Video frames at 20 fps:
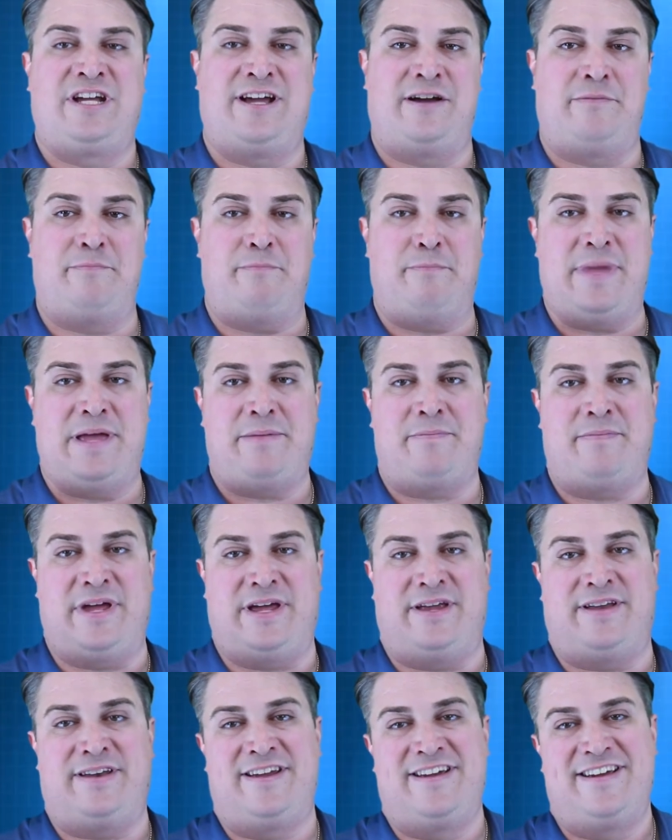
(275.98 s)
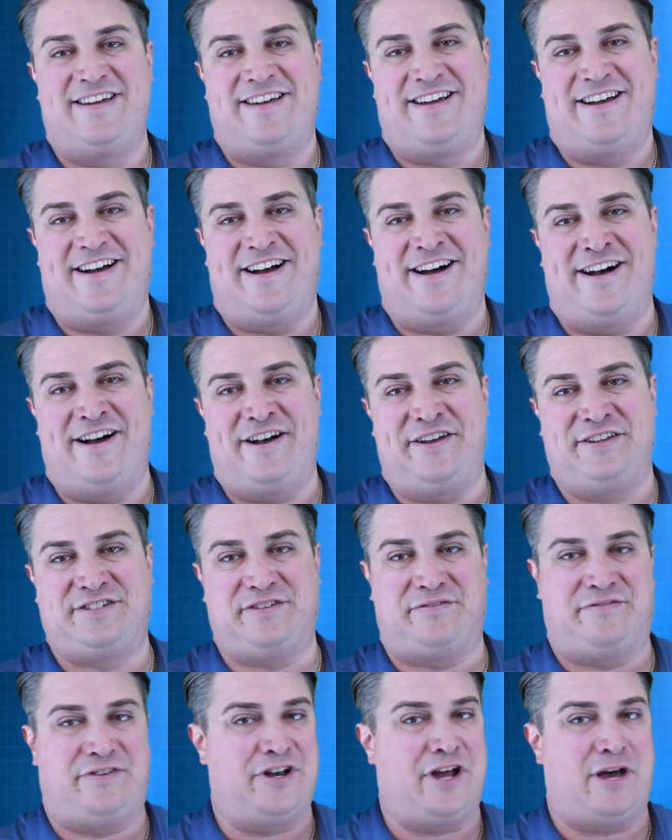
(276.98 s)
commitment.
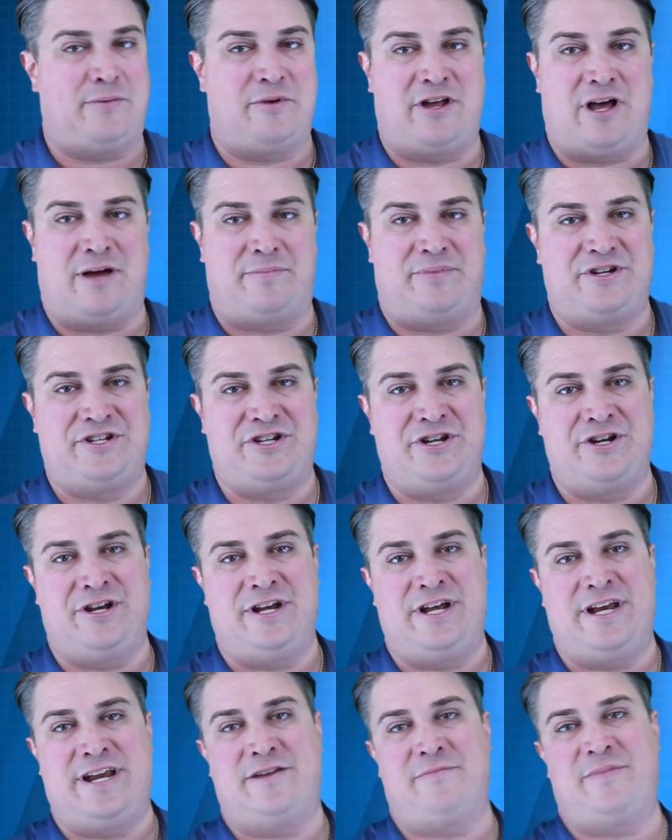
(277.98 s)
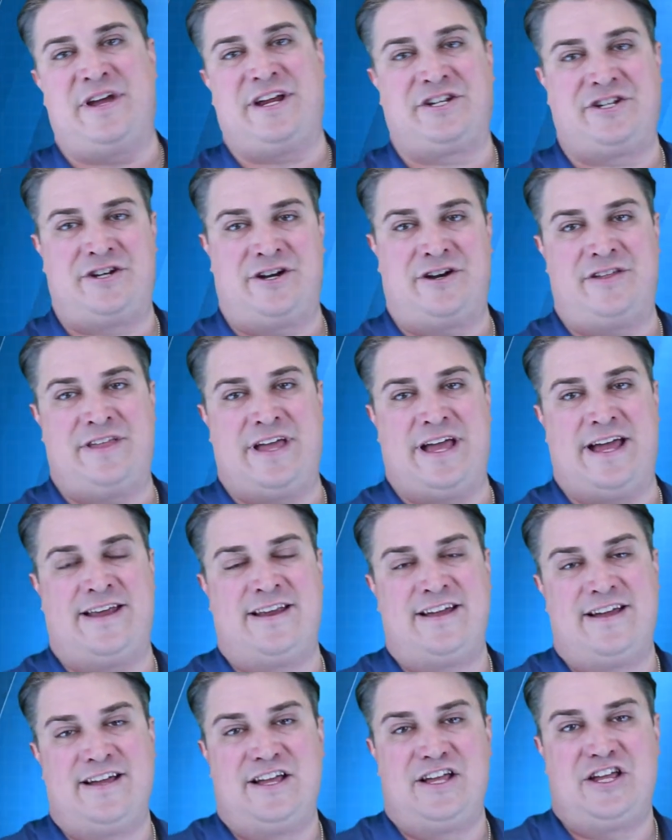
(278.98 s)
It's a phenomenal opportunity to make sure
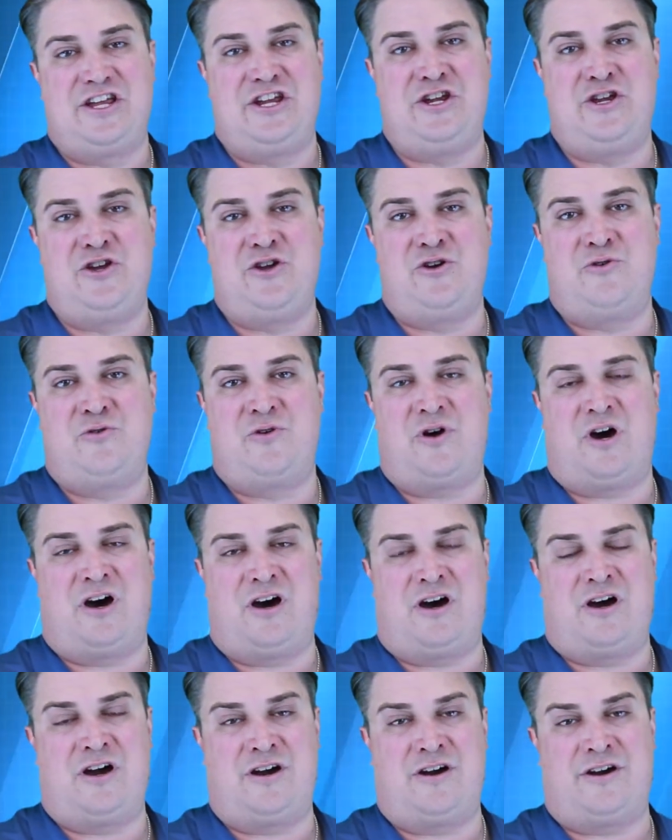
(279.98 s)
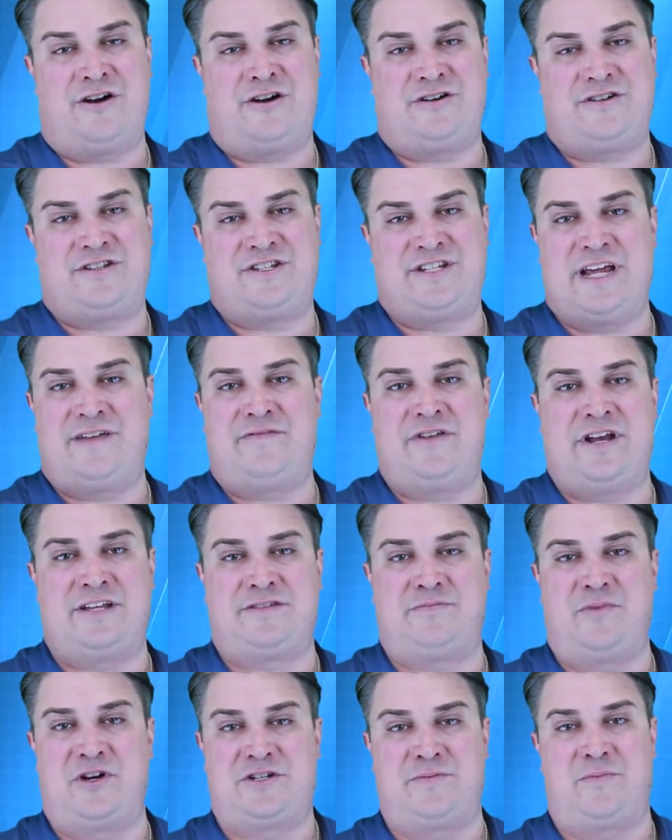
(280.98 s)
that you are saving
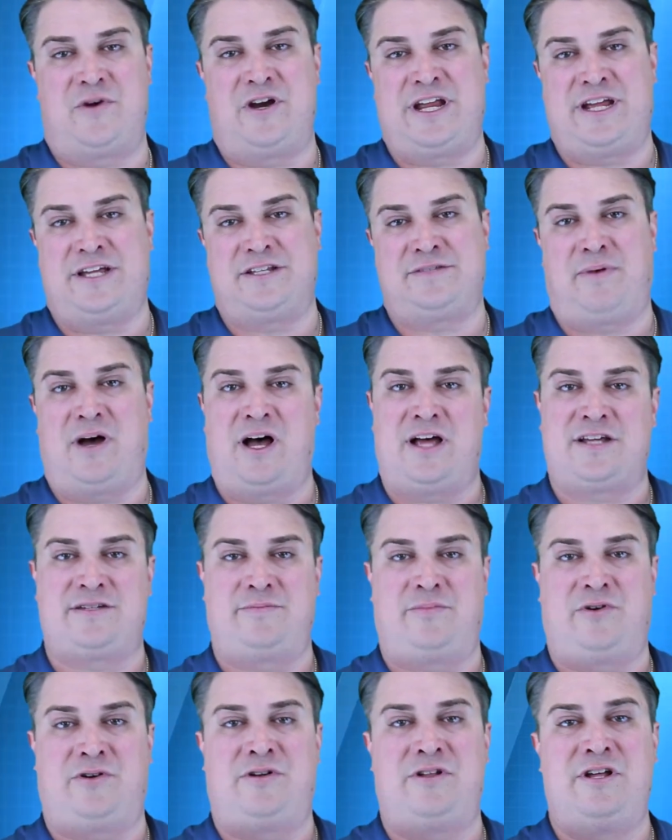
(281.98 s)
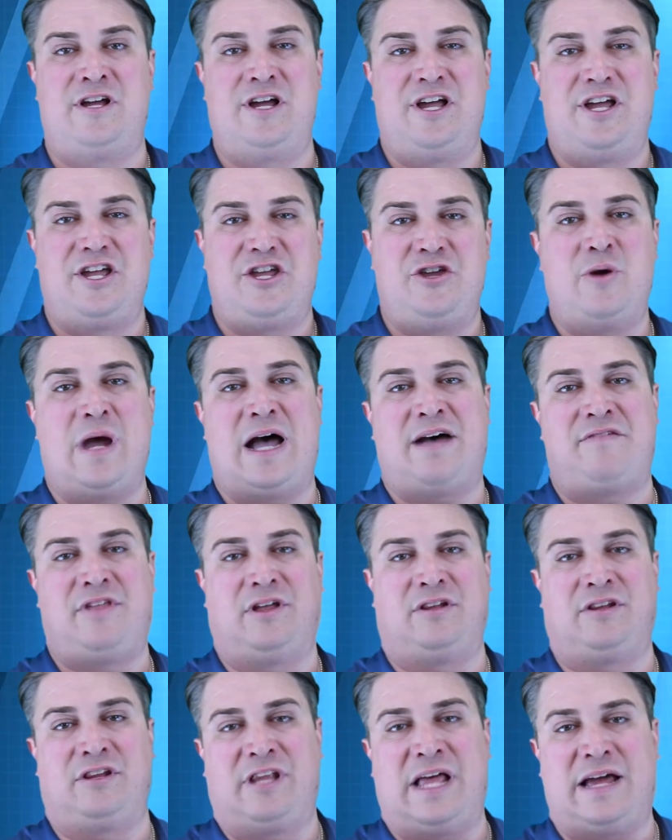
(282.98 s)
as much money as possible. You have
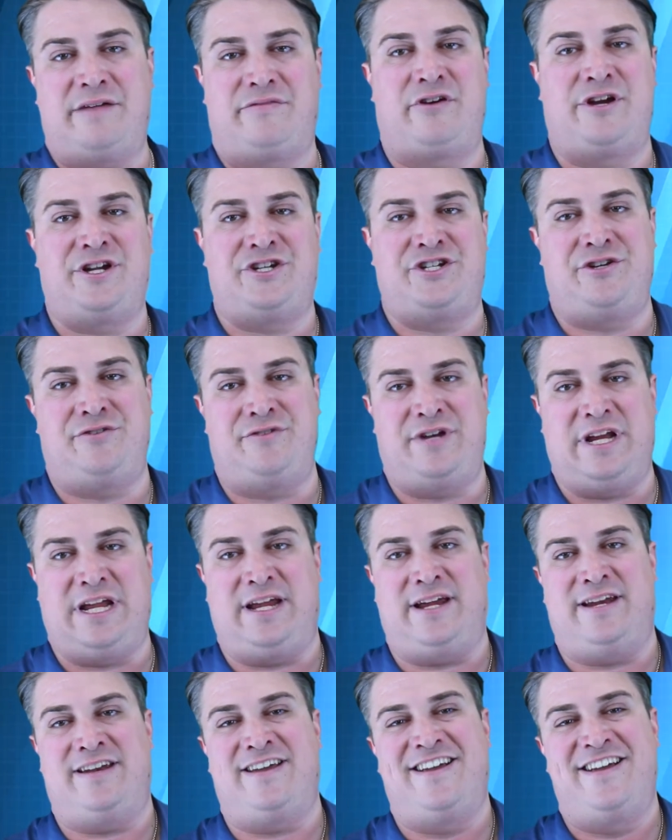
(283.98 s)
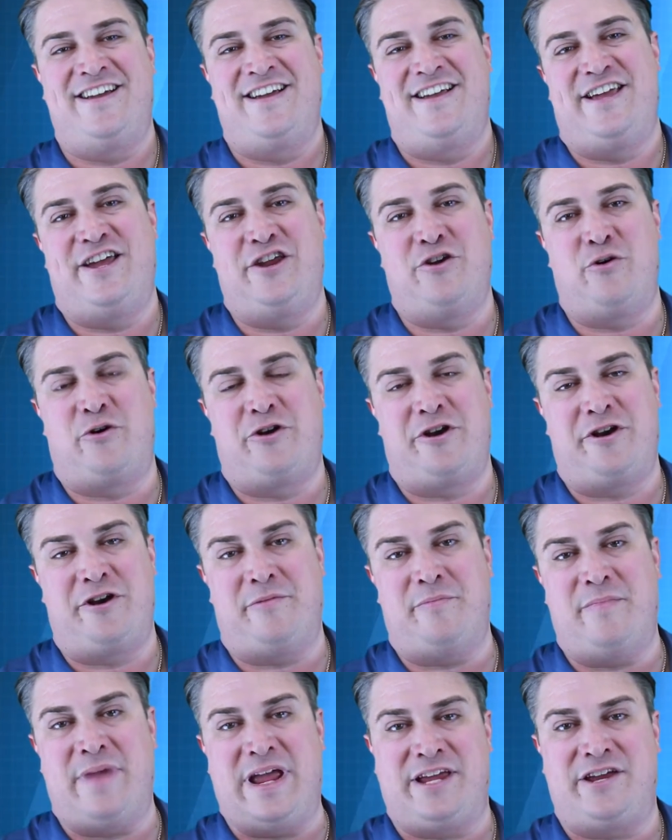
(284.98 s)
the leverage you need in order
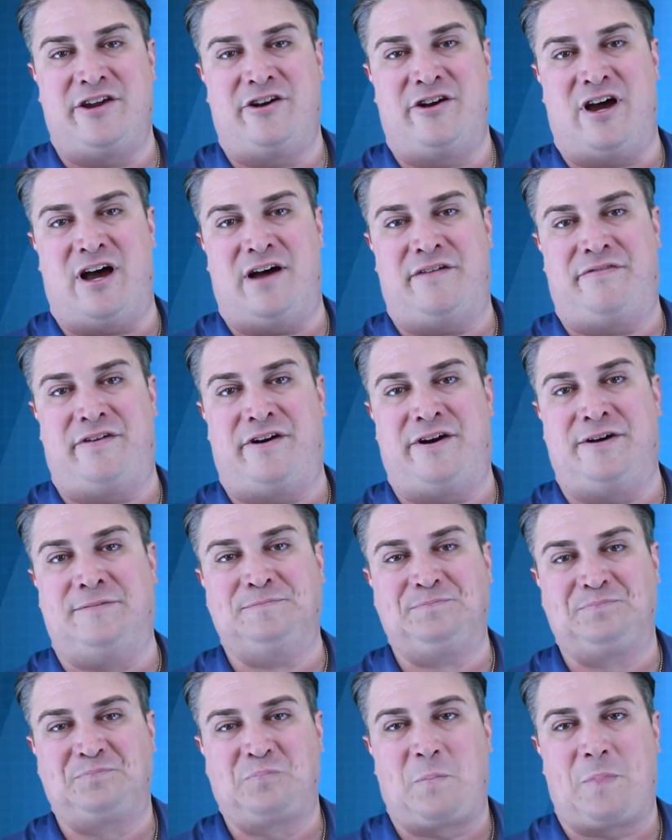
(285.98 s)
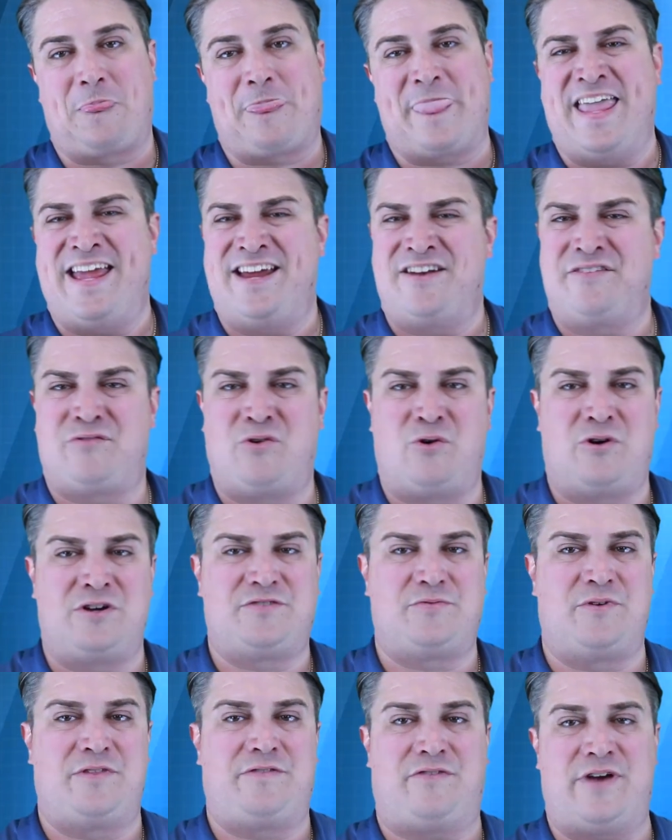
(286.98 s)
to make your offer. And of
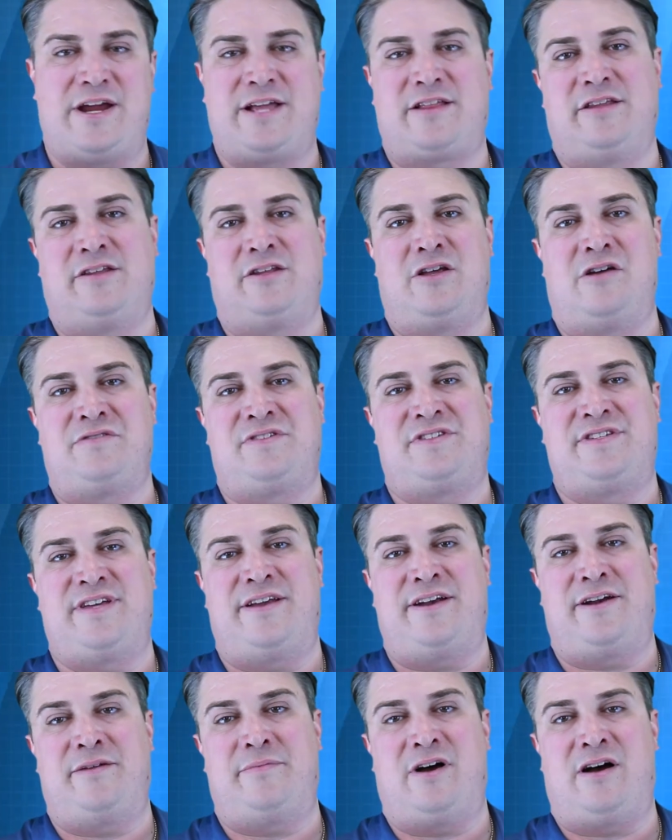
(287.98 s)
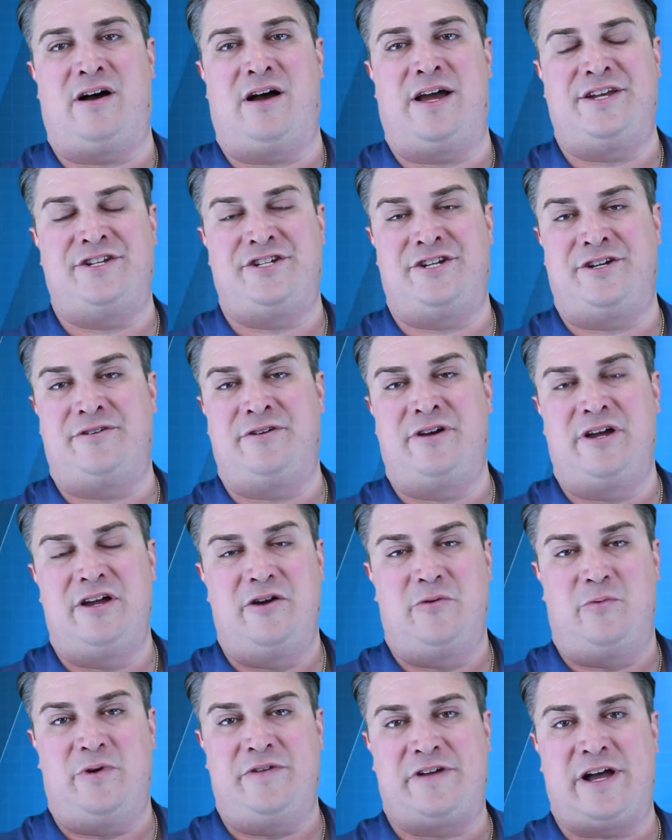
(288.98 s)
course, with Franklin Loan Center behind you,
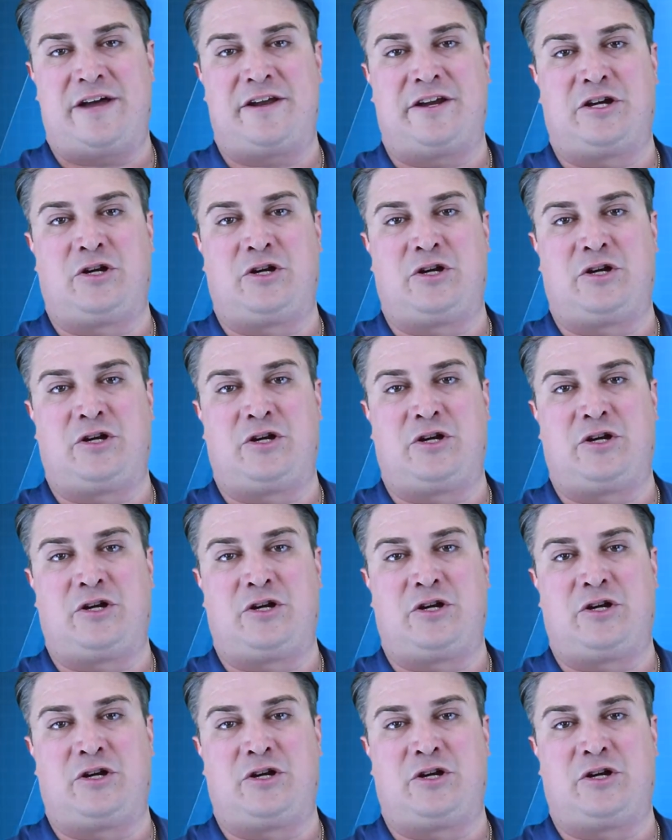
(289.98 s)
we've got a